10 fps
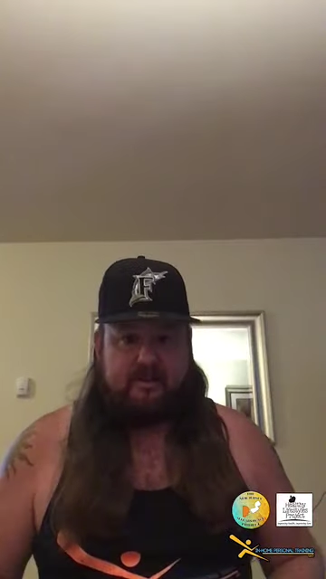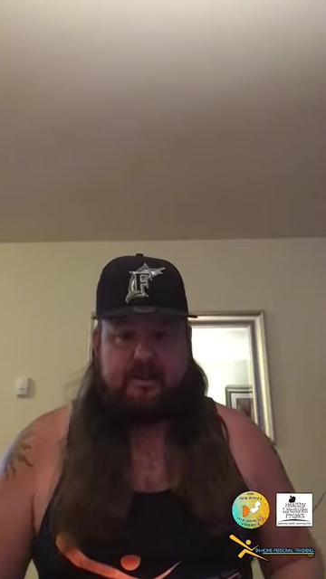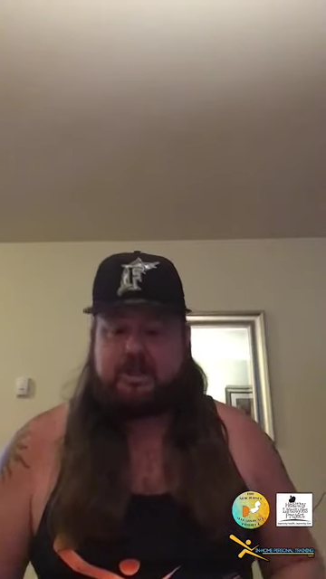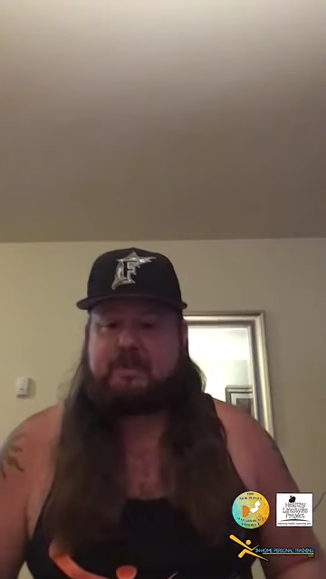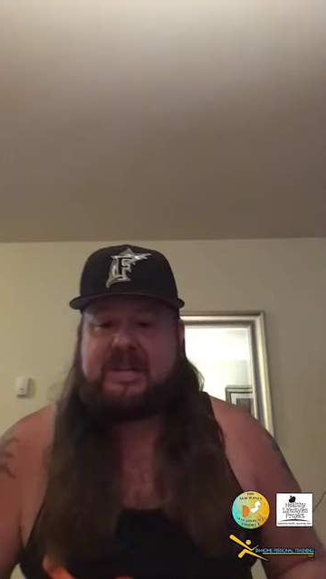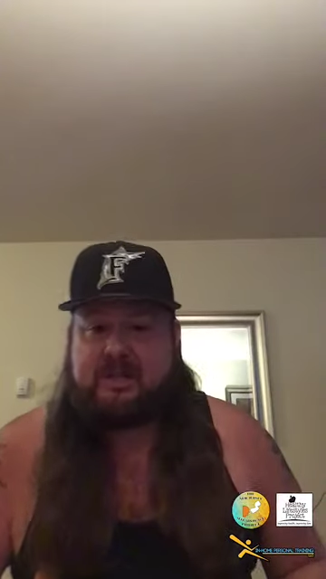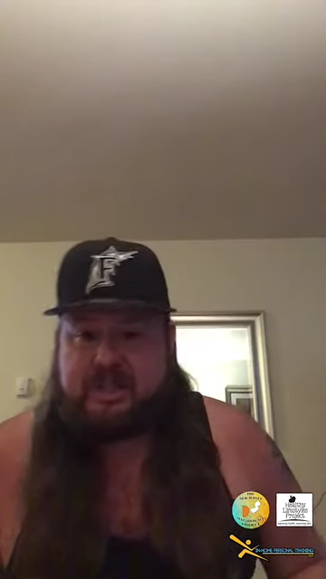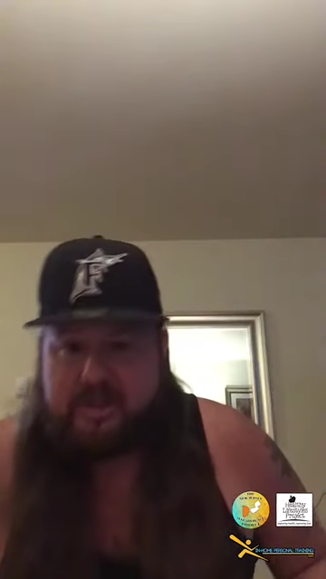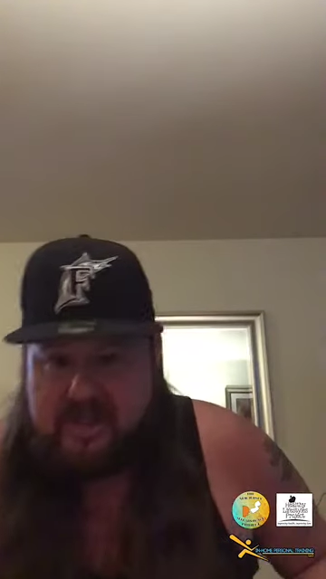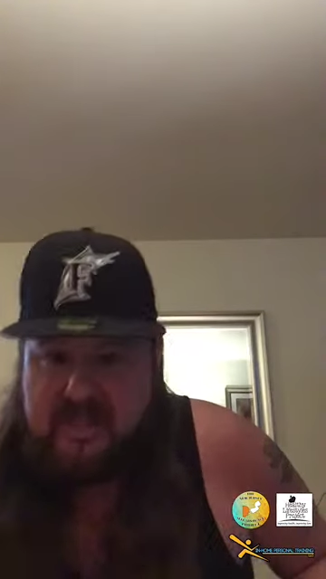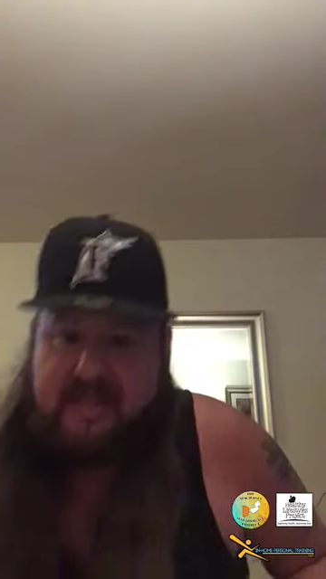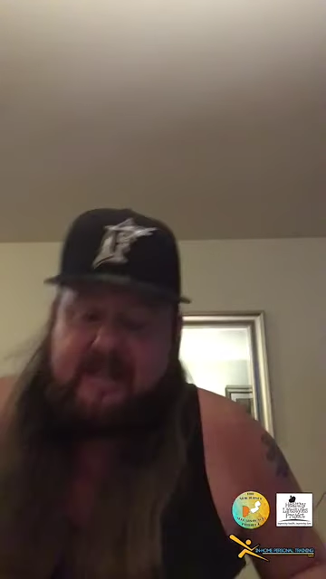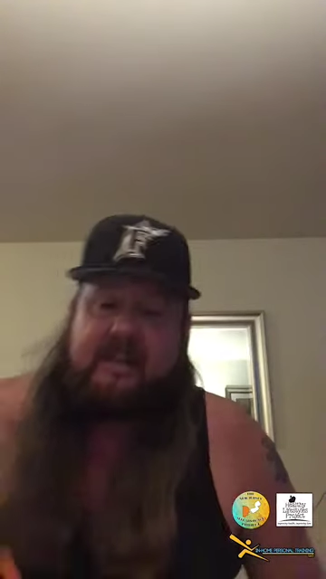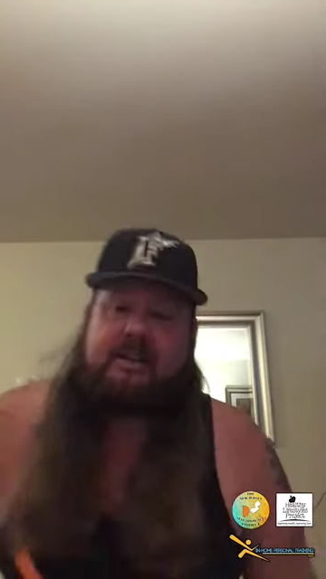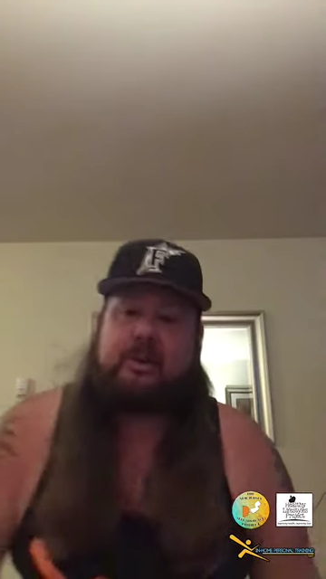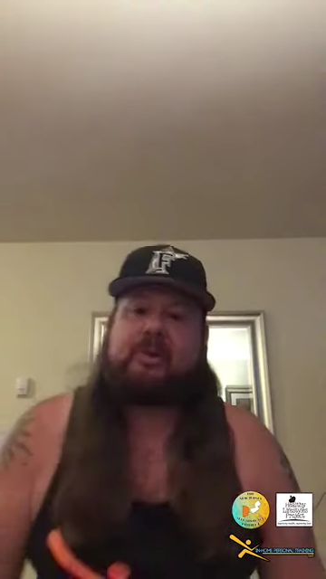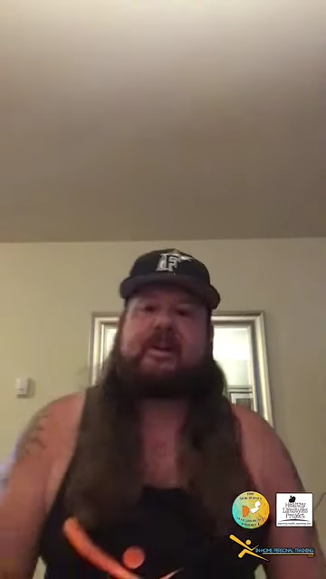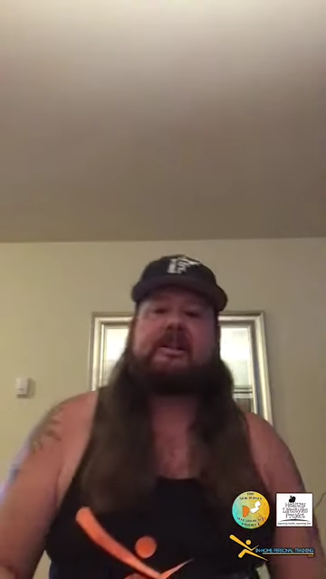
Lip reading: Just because you're sitting, don't let